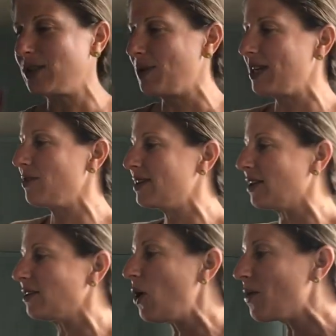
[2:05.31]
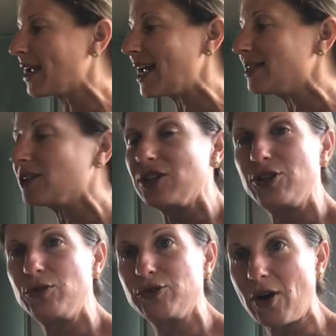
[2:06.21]
So here in the lowercase, can
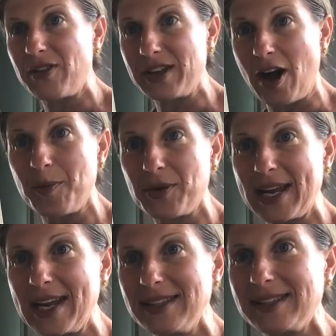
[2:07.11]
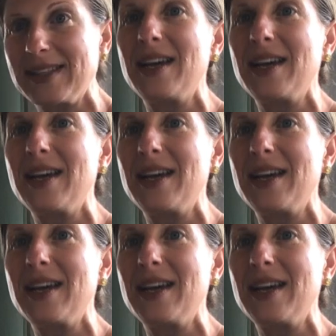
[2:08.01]
you draw the uppercase?